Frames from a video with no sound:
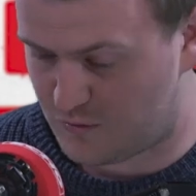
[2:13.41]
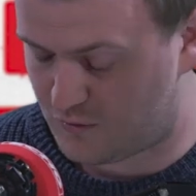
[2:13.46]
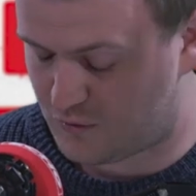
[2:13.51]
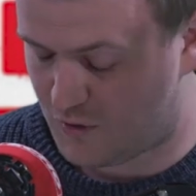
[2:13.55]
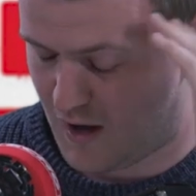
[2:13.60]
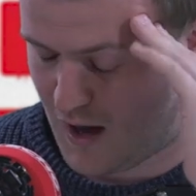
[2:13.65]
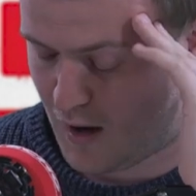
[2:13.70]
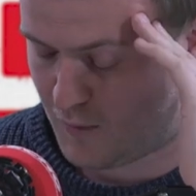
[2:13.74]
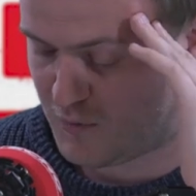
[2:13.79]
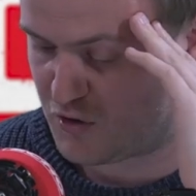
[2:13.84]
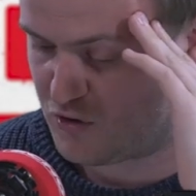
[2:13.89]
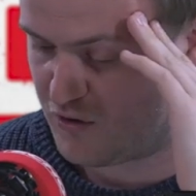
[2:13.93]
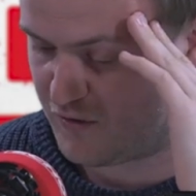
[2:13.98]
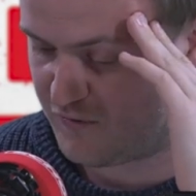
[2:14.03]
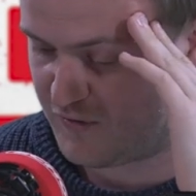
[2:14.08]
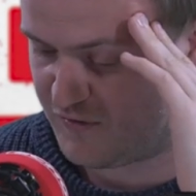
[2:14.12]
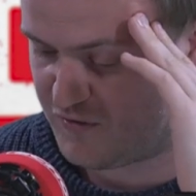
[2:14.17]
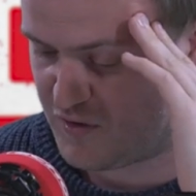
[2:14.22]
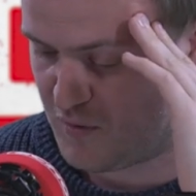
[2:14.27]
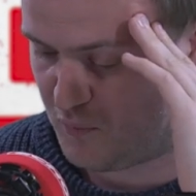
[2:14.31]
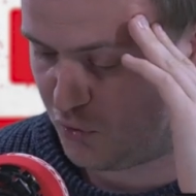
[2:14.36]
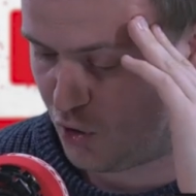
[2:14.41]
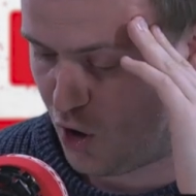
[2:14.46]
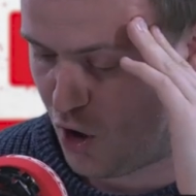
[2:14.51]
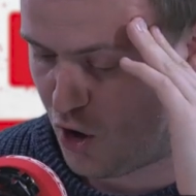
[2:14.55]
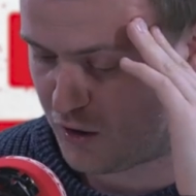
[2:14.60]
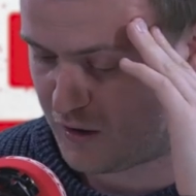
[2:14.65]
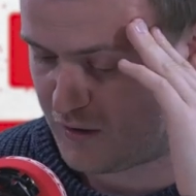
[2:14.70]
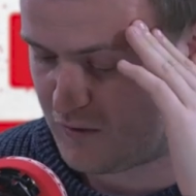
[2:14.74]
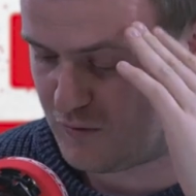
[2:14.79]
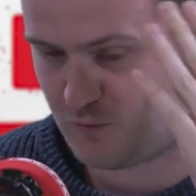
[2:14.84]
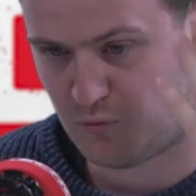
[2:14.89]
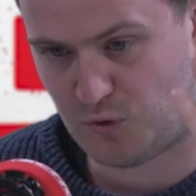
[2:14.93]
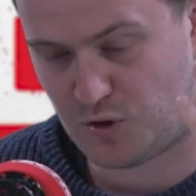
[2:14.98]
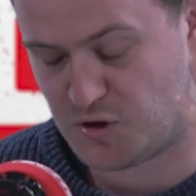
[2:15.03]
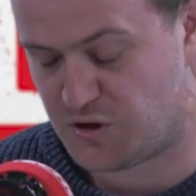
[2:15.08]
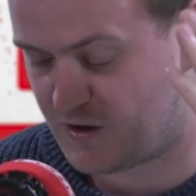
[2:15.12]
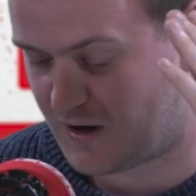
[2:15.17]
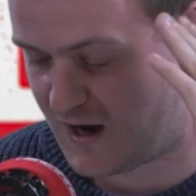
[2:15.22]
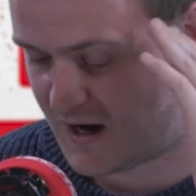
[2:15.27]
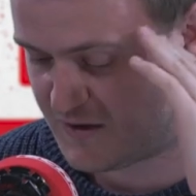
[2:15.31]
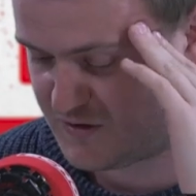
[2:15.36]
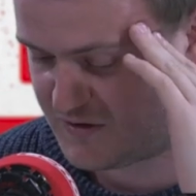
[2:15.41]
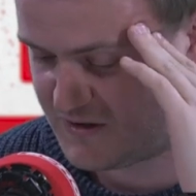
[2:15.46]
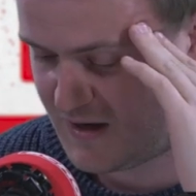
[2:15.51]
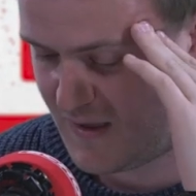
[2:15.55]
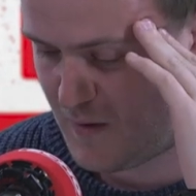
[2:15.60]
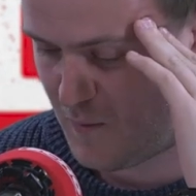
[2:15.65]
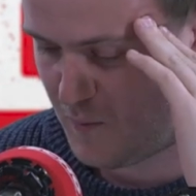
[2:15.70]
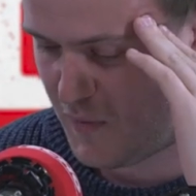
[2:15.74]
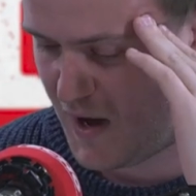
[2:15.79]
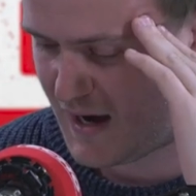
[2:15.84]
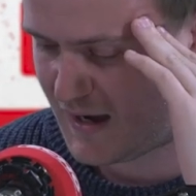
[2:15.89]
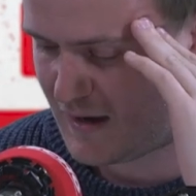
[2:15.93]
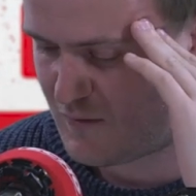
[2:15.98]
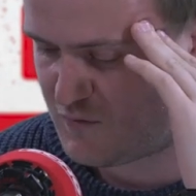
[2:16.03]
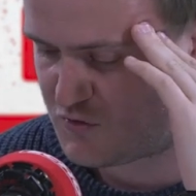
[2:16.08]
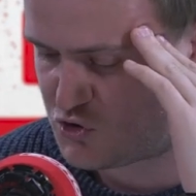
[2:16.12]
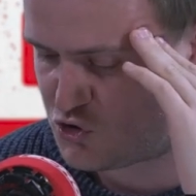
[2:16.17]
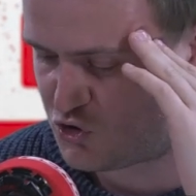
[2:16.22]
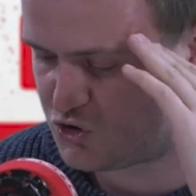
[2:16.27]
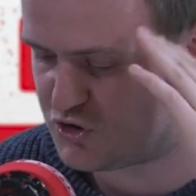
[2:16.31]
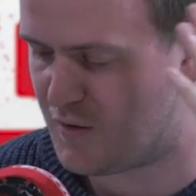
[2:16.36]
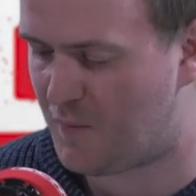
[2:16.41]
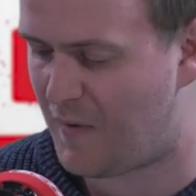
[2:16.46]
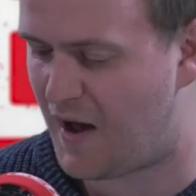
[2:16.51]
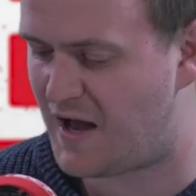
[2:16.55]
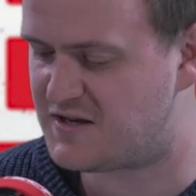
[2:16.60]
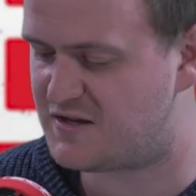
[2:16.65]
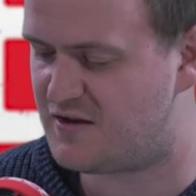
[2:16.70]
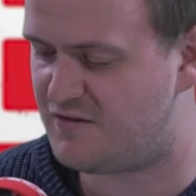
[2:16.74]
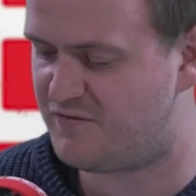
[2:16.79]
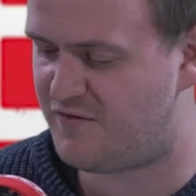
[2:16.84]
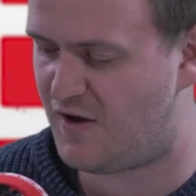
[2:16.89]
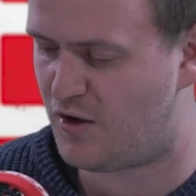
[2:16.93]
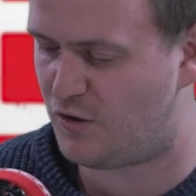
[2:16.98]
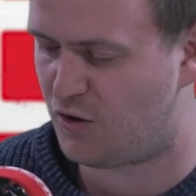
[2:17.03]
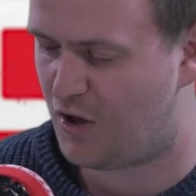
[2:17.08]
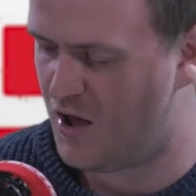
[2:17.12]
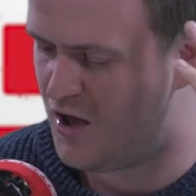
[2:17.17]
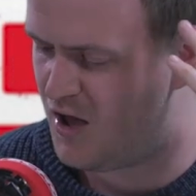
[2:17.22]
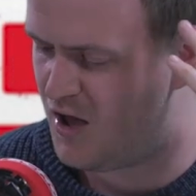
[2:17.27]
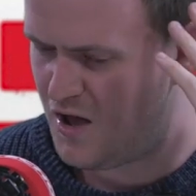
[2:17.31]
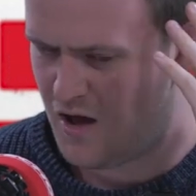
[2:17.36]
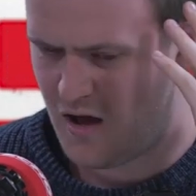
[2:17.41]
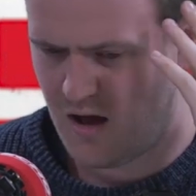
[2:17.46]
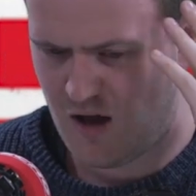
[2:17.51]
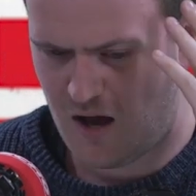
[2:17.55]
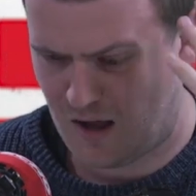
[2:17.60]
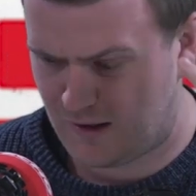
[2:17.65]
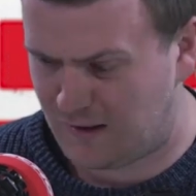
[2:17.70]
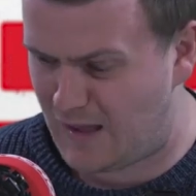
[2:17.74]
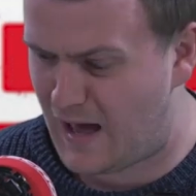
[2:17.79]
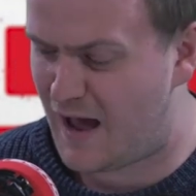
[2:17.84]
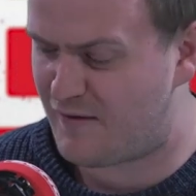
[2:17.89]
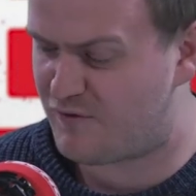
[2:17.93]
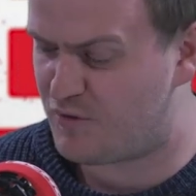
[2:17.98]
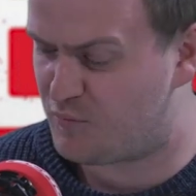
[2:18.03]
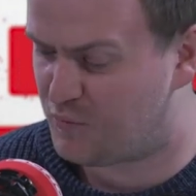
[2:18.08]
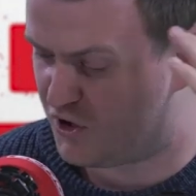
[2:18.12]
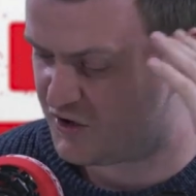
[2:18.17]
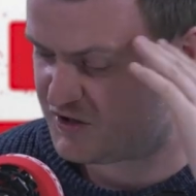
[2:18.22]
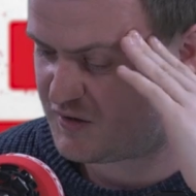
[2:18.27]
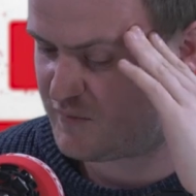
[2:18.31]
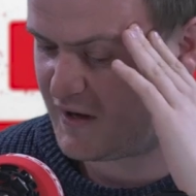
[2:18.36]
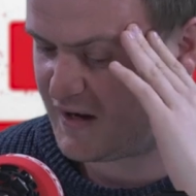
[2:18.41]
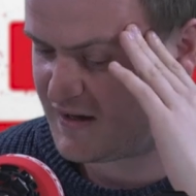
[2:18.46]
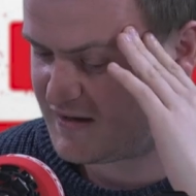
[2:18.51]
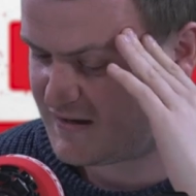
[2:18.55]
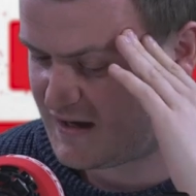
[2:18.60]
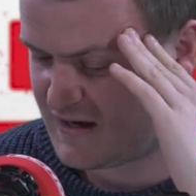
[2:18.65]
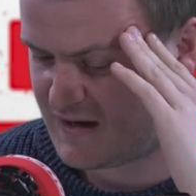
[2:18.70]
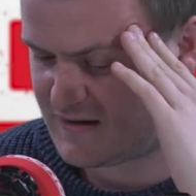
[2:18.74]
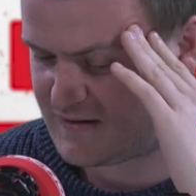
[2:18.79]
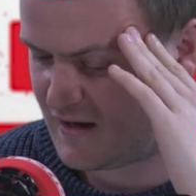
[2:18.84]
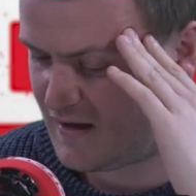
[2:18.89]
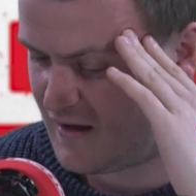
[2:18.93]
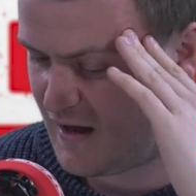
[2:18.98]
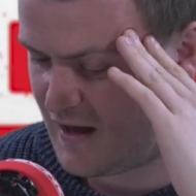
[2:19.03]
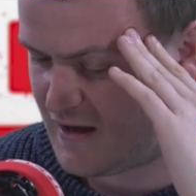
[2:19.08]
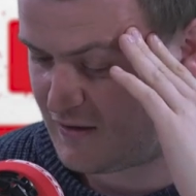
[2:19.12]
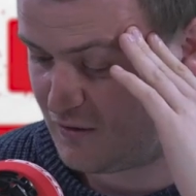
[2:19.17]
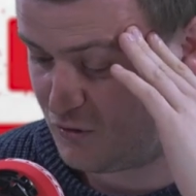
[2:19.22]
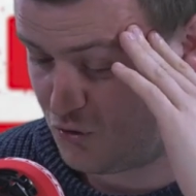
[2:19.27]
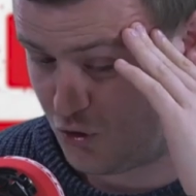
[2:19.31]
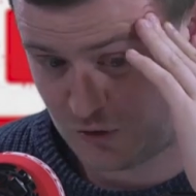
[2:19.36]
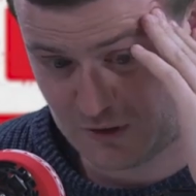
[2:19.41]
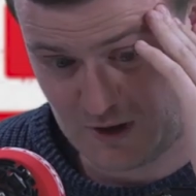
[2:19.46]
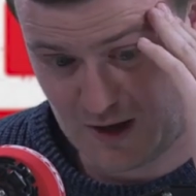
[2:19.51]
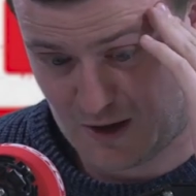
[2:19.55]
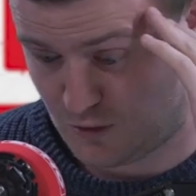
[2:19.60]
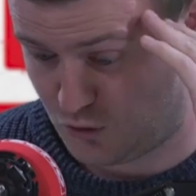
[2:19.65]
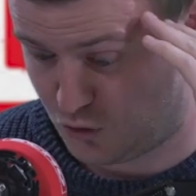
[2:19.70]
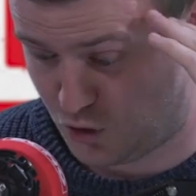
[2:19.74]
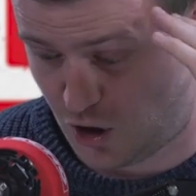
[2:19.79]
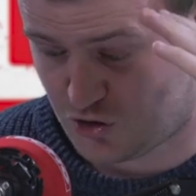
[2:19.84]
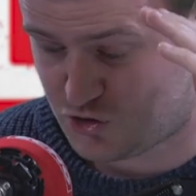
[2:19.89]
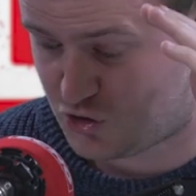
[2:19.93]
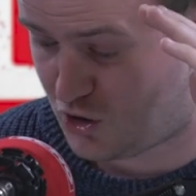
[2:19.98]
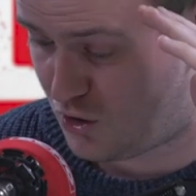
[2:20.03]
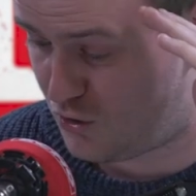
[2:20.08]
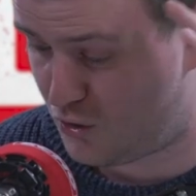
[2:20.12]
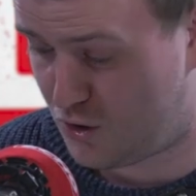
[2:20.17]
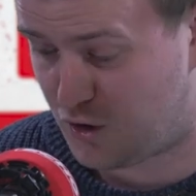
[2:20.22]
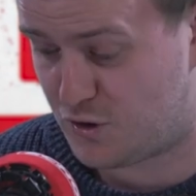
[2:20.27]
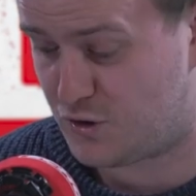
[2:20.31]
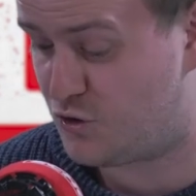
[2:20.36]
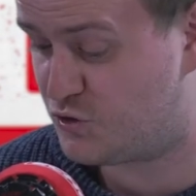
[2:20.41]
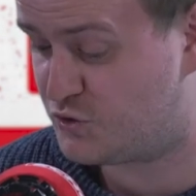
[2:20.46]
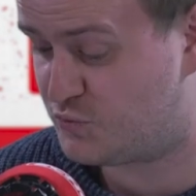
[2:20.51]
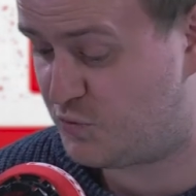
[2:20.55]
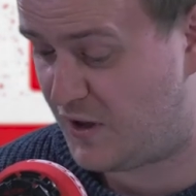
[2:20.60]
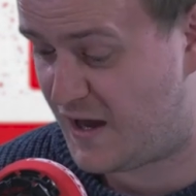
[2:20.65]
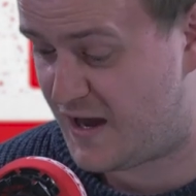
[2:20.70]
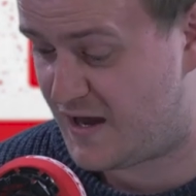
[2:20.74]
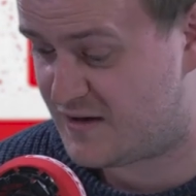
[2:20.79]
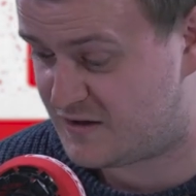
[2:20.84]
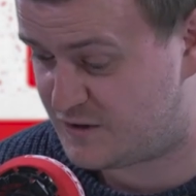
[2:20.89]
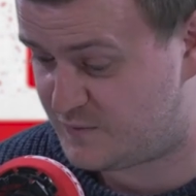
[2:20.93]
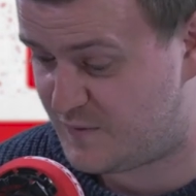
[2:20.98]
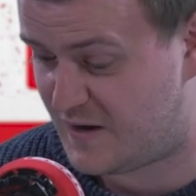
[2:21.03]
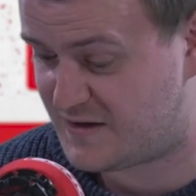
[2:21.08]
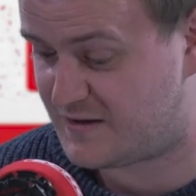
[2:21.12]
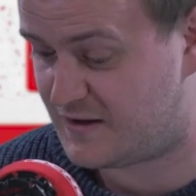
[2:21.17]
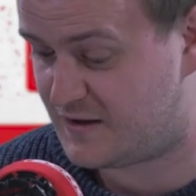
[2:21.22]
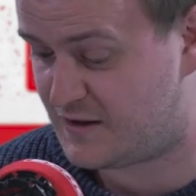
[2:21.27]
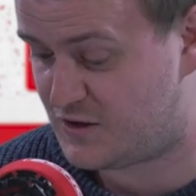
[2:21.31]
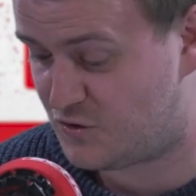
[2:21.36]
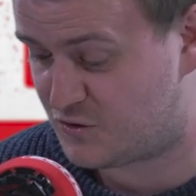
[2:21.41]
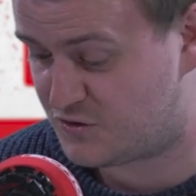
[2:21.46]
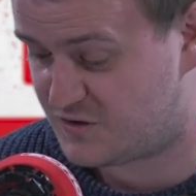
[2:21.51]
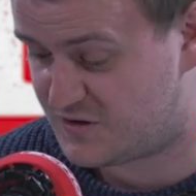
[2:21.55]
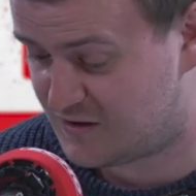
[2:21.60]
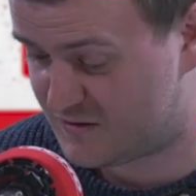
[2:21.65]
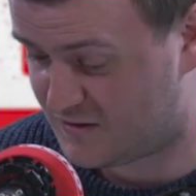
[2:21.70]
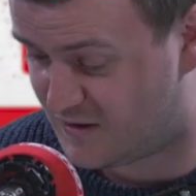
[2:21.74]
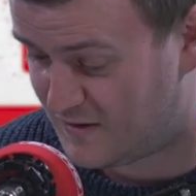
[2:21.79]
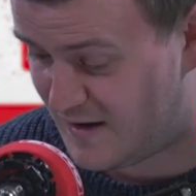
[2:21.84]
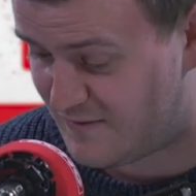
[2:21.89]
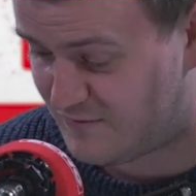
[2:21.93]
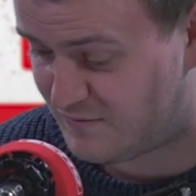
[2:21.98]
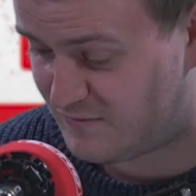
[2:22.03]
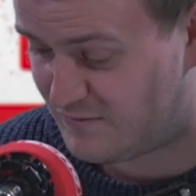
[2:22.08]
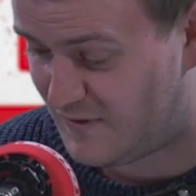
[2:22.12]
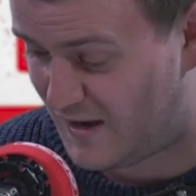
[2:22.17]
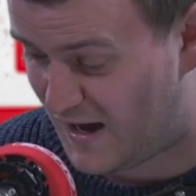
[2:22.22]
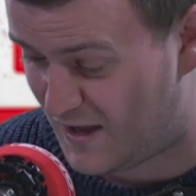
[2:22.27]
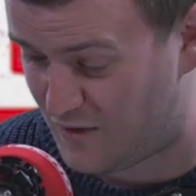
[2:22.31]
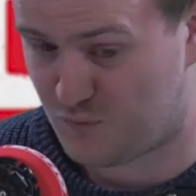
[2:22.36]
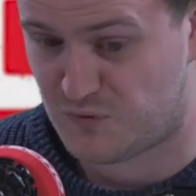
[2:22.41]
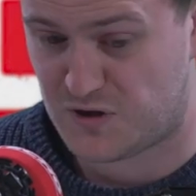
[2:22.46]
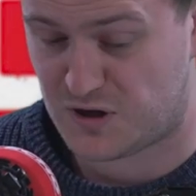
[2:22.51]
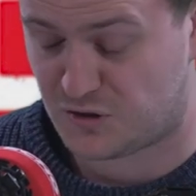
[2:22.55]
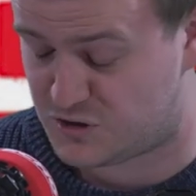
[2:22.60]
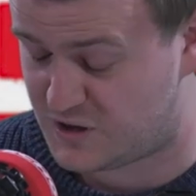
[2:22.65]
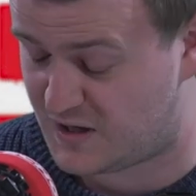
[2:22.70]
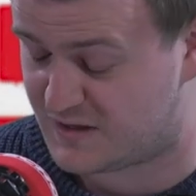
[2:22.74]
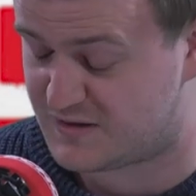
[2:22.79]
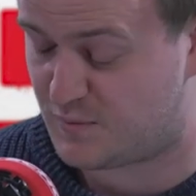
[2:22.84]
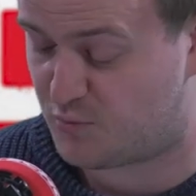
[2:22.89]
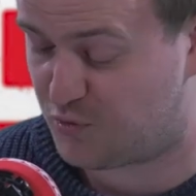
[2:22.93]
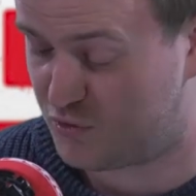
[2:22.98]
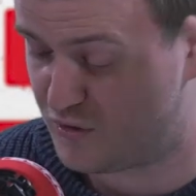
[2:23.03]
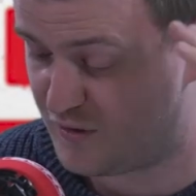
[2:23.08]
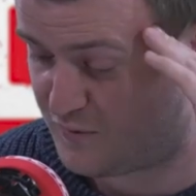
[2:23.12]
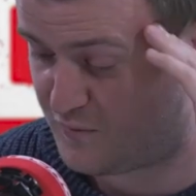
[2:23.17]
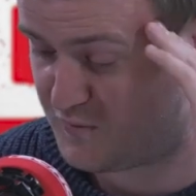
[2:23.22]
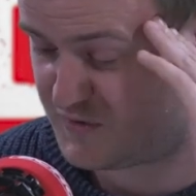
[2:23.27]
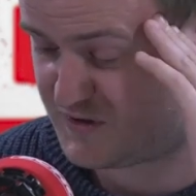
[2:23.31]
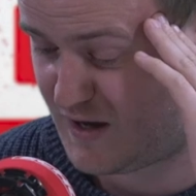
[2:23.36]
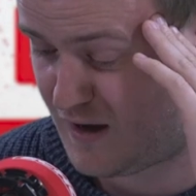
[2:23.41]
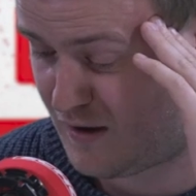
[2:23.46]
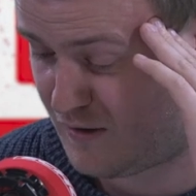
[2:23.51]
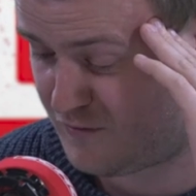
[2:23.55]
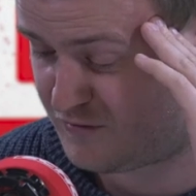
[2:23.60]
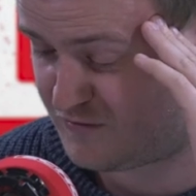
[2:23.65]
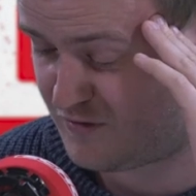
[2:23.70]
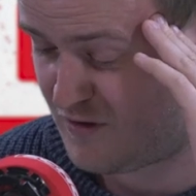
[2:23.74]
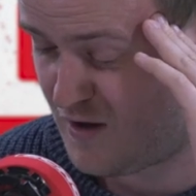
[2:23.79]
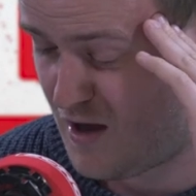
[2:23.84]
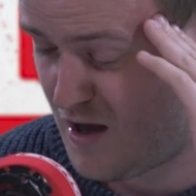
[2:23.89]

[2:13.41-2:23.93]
helping cover it for the blog and what you guys were sending back, it was just a match that felt alive with possibilities, that it looked like lost on none of those players, especially the youngsters, that they had a real chance to prove themselves.